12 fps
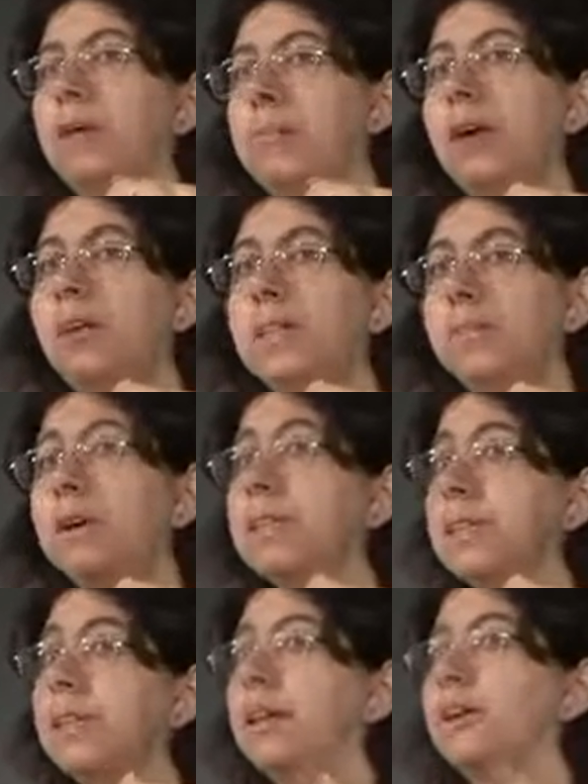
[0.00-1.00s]
about. That's
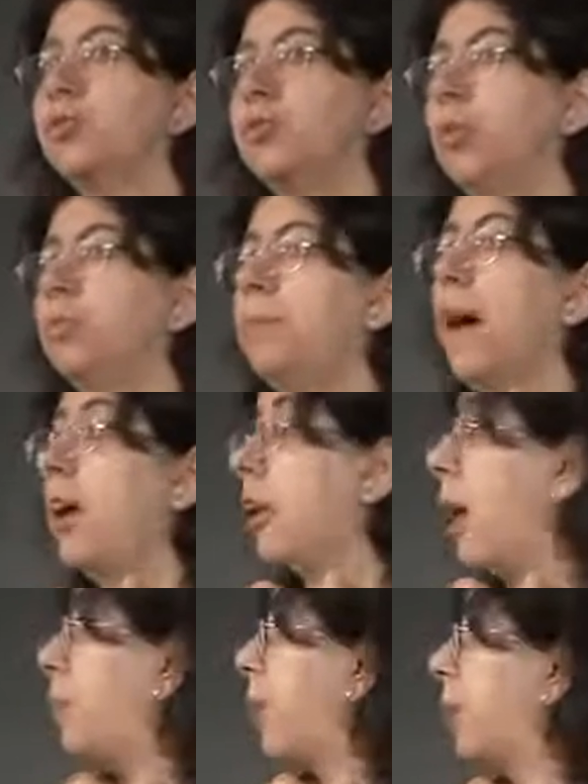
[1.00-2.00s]
basically controlled by our
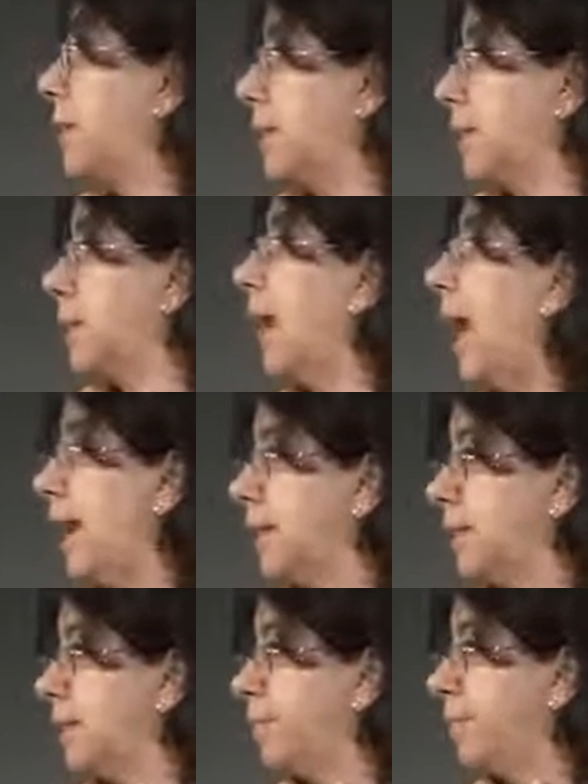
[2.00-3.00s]
hypothesis
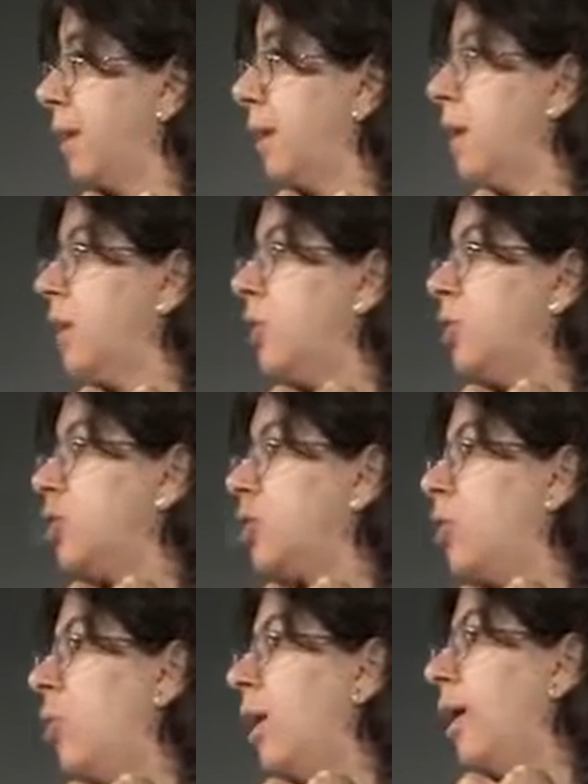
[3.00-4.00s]
class. So